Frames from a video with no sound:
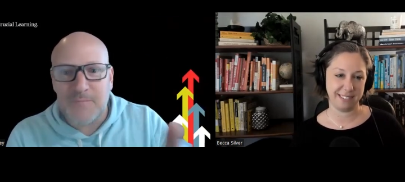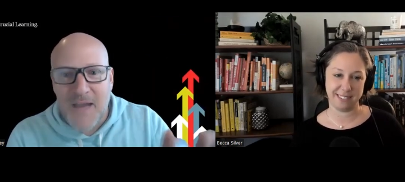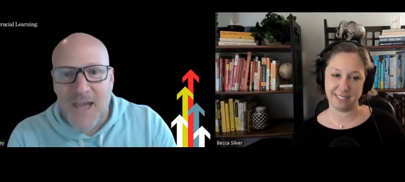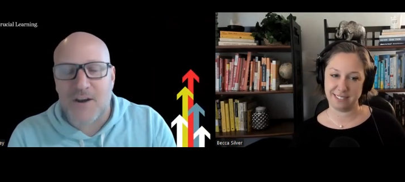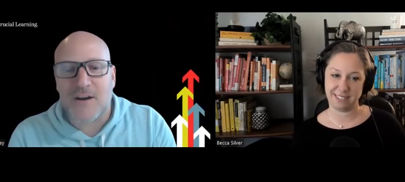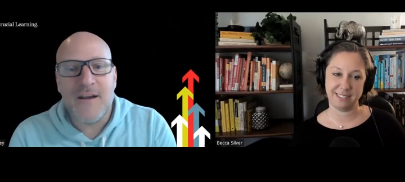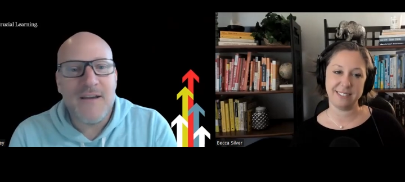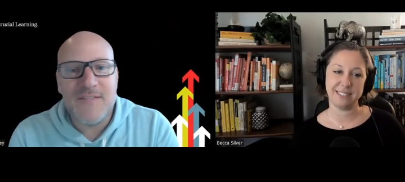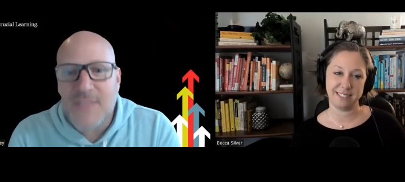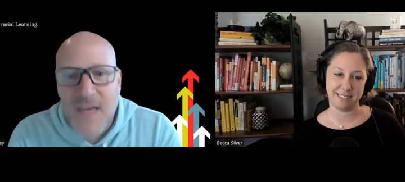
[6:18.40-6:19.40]
Speaker 1: matter.
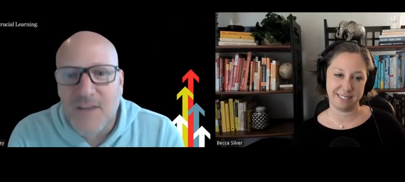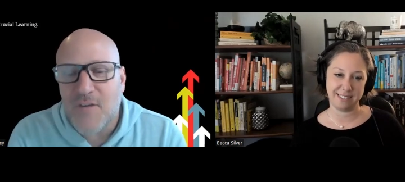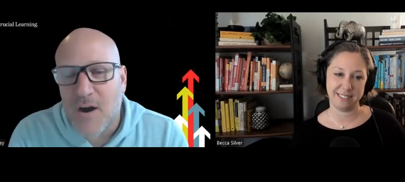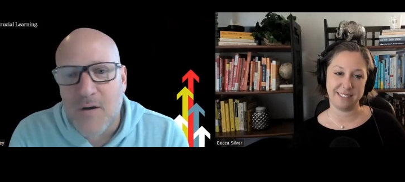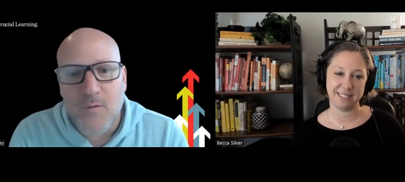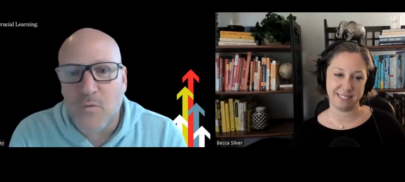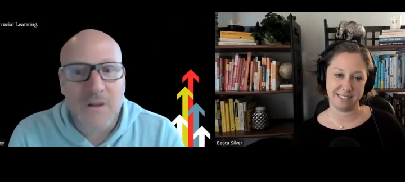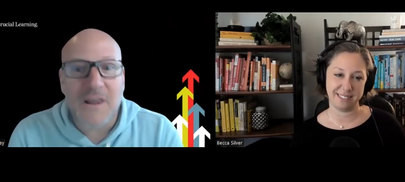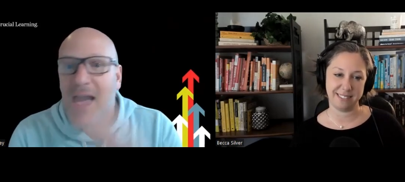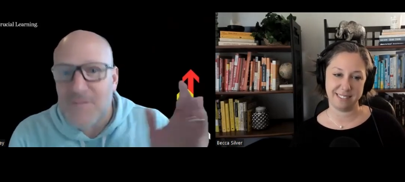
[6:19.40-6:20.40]
None of our
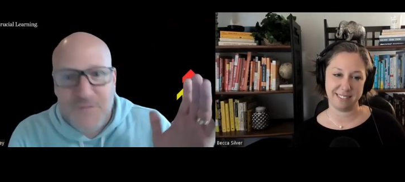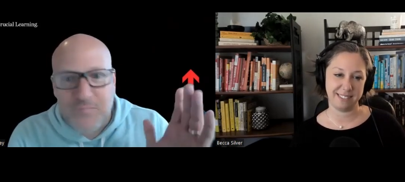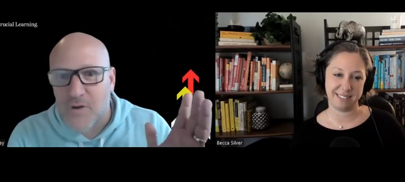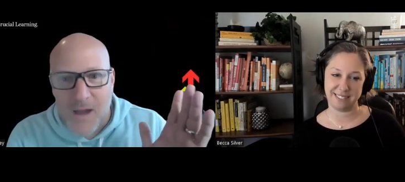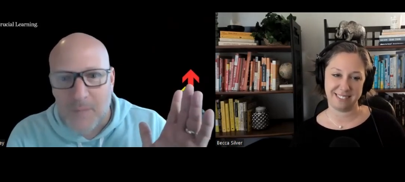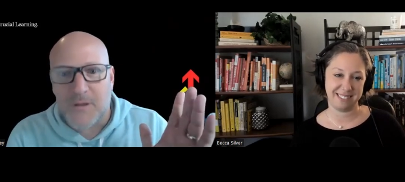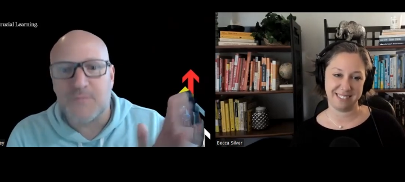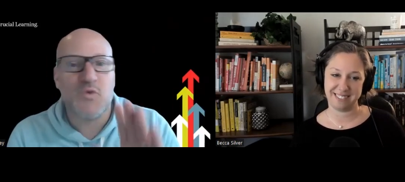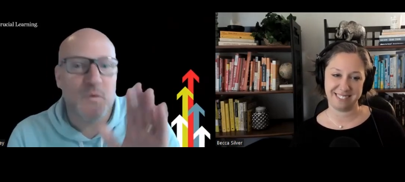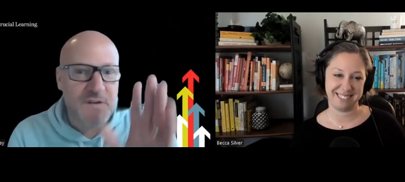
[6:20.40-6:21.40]
life's problems
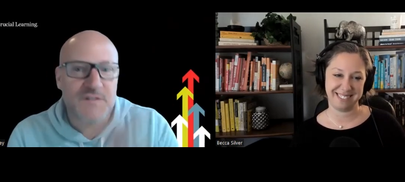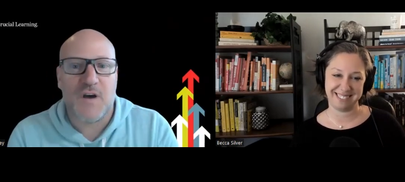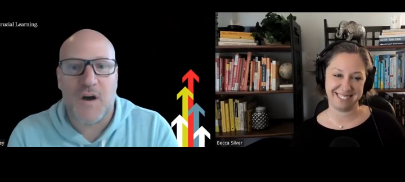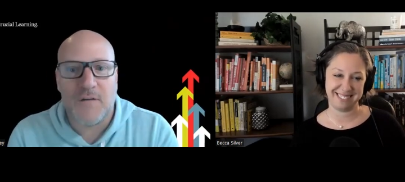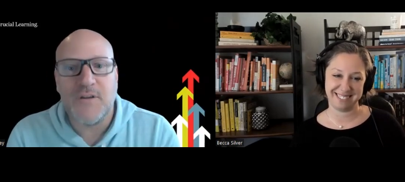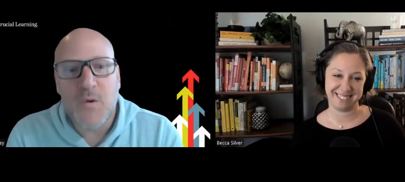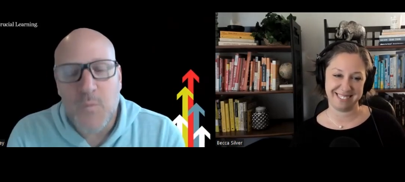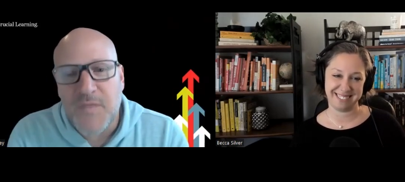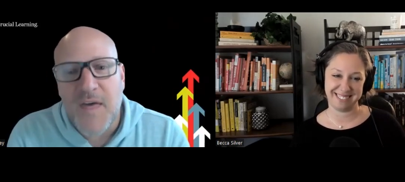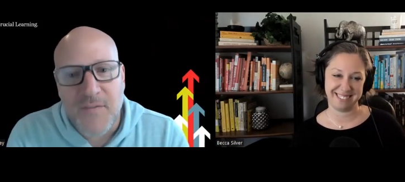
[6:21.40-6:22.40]
will be solved
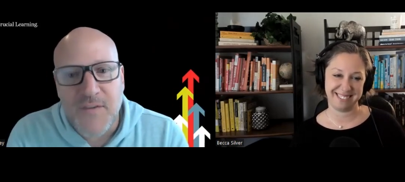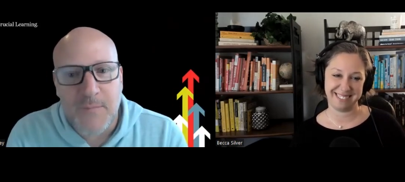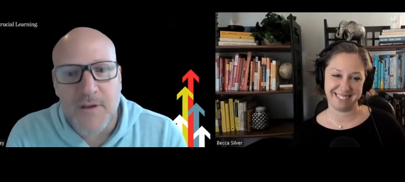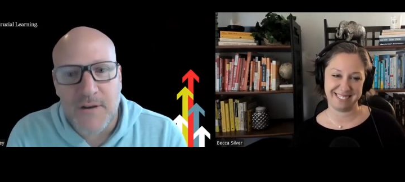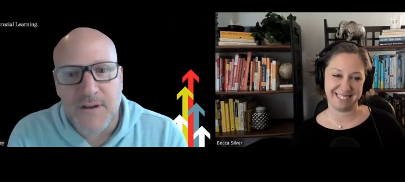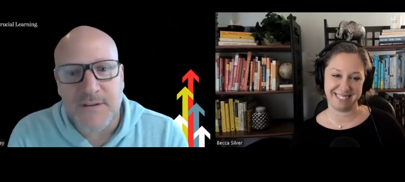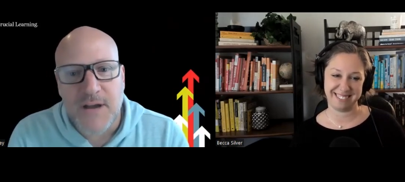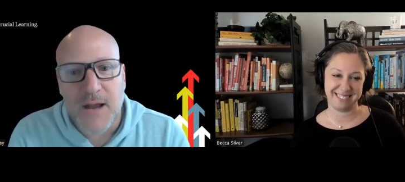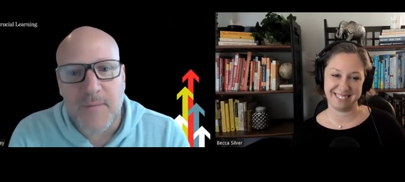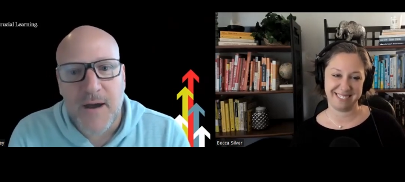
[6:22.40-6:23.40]
without the ability to talk
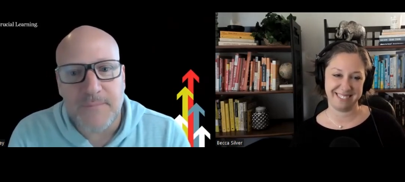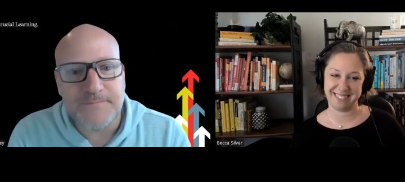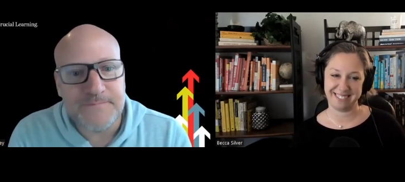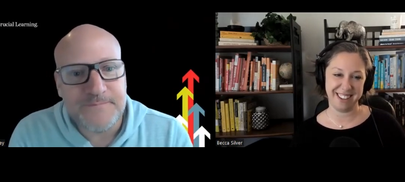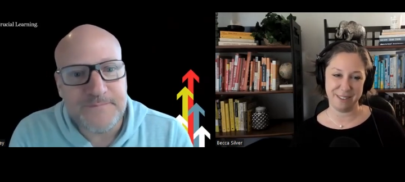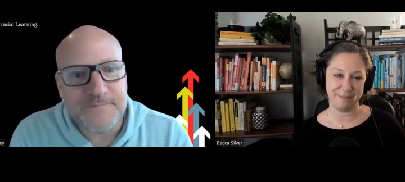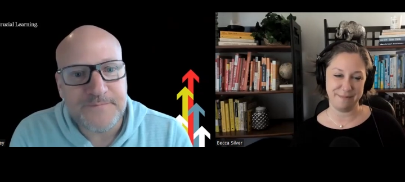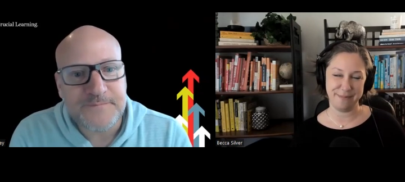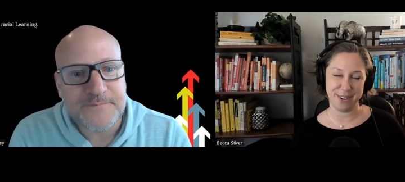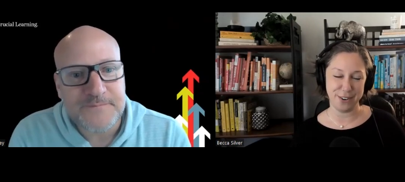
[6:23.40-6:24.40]
about. Them.
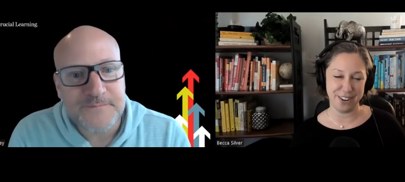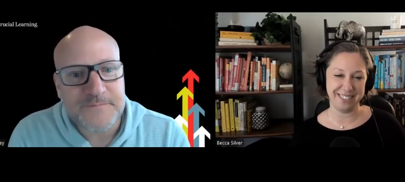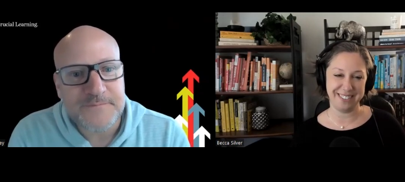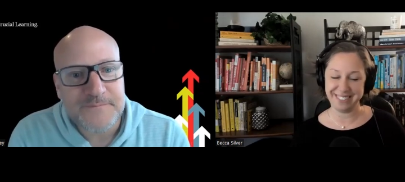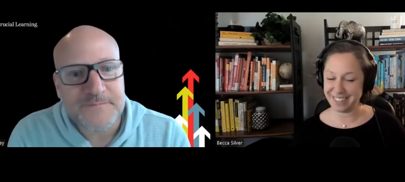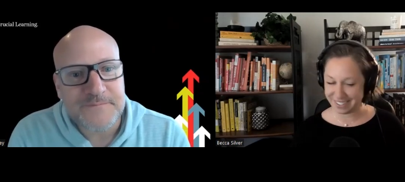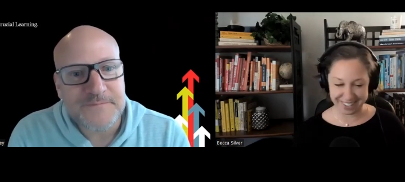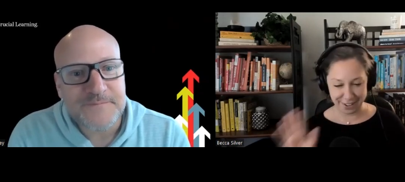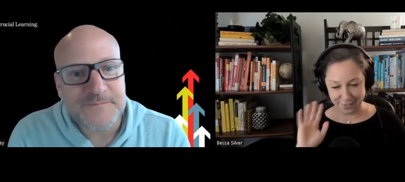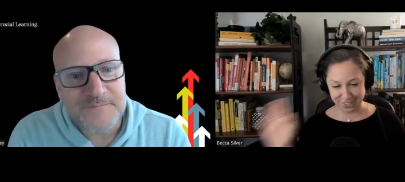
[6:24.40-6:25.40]
Speaker 2: Yep. Agreed.
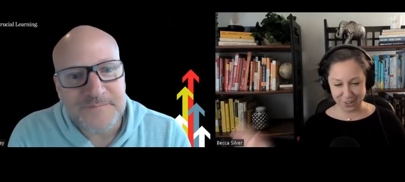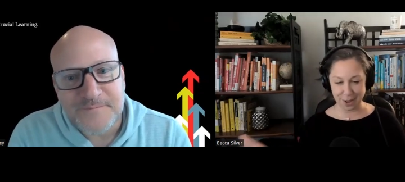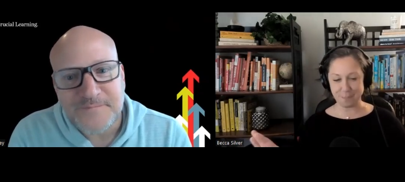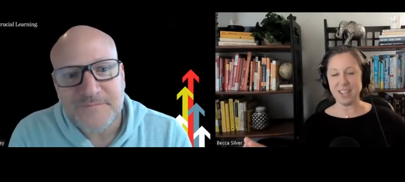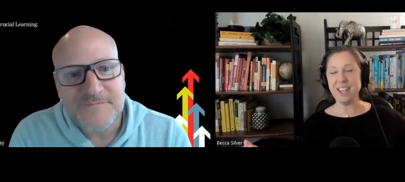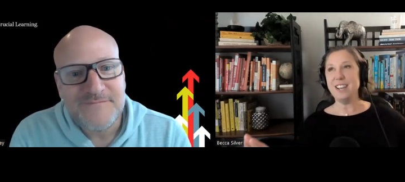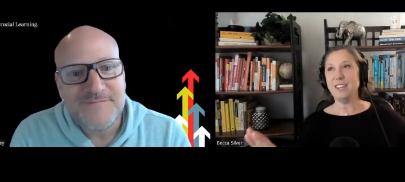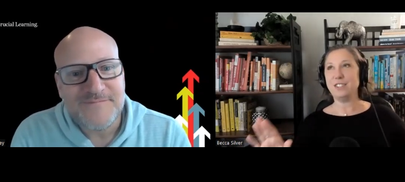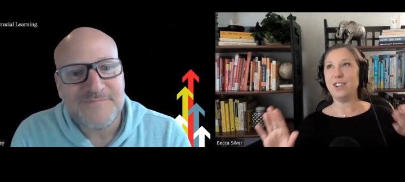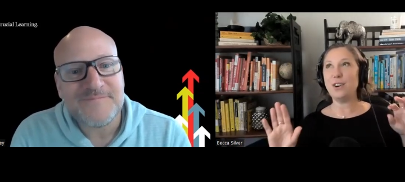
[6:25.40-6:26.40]
Oh, I love this. Okay.
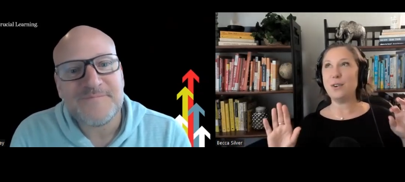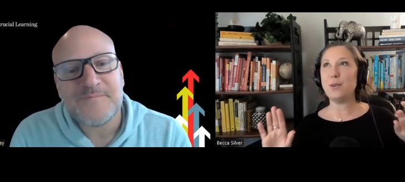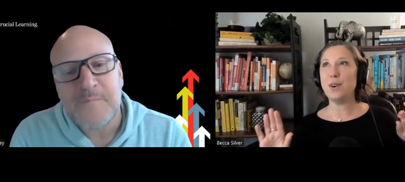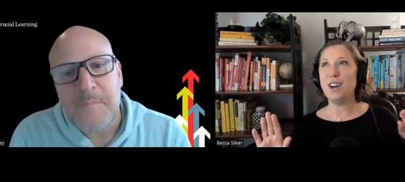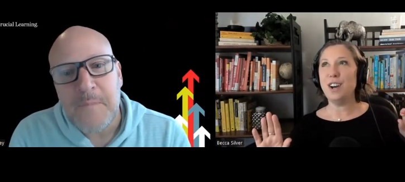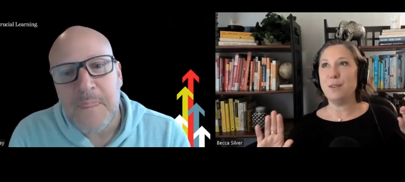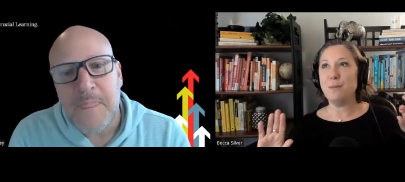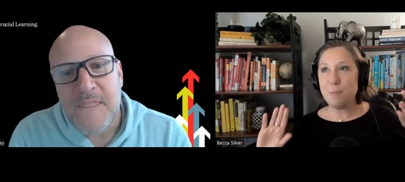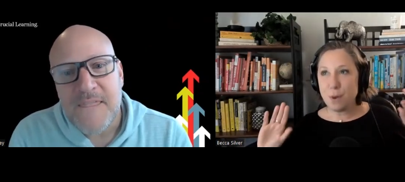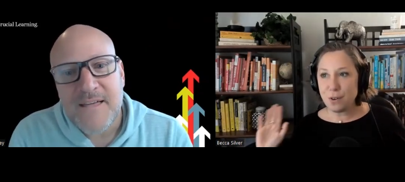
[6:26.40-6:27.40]
So
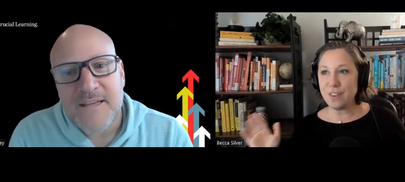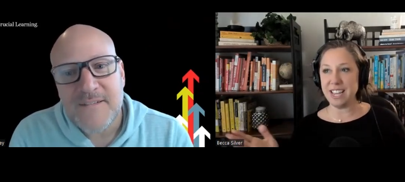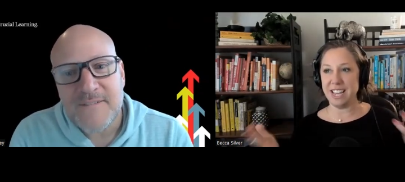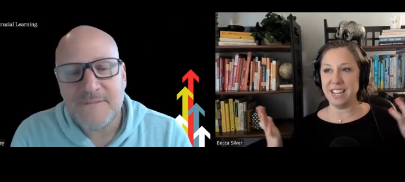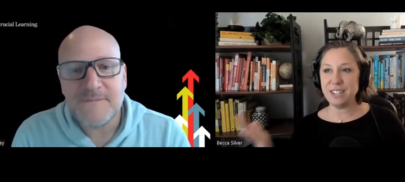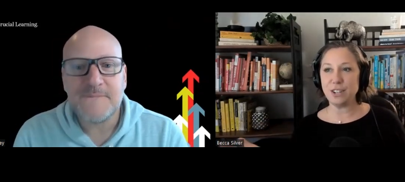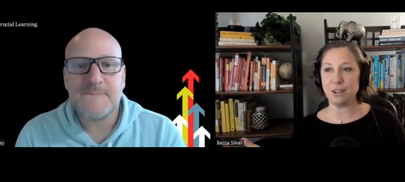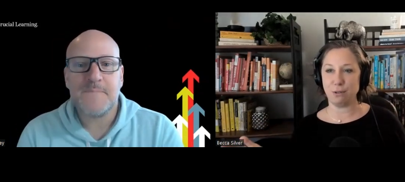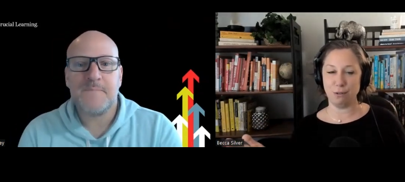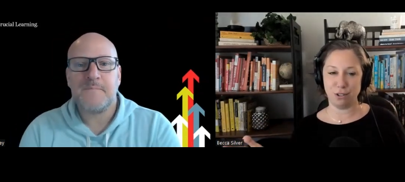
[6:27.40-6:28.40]
moving
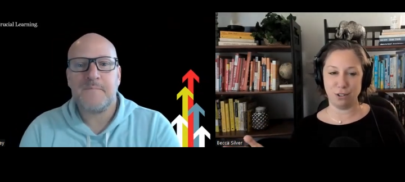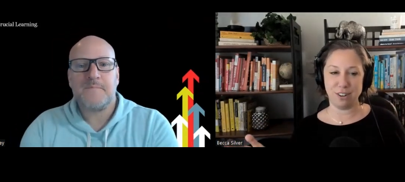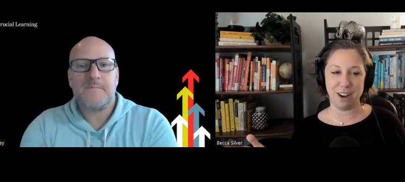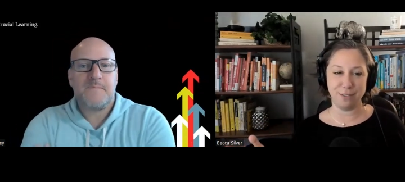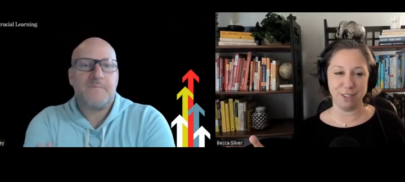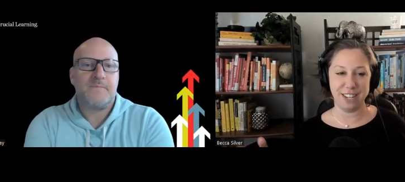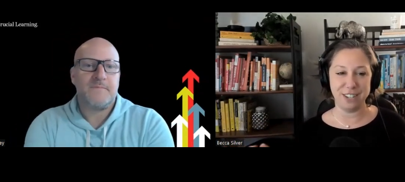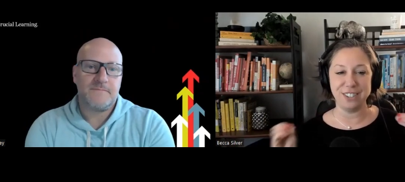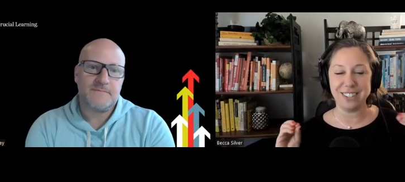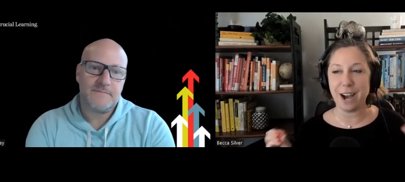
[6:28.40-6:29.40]
into crucial
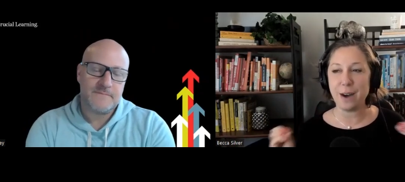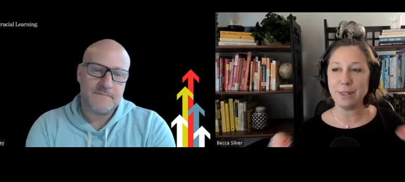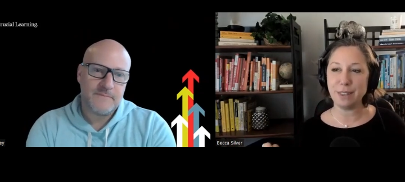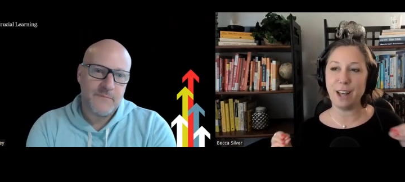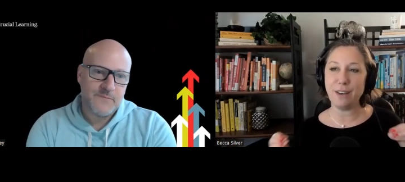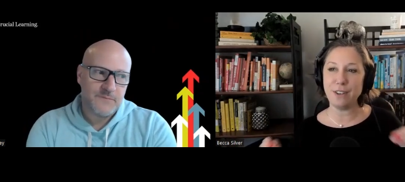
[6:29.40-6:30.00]
conversations i would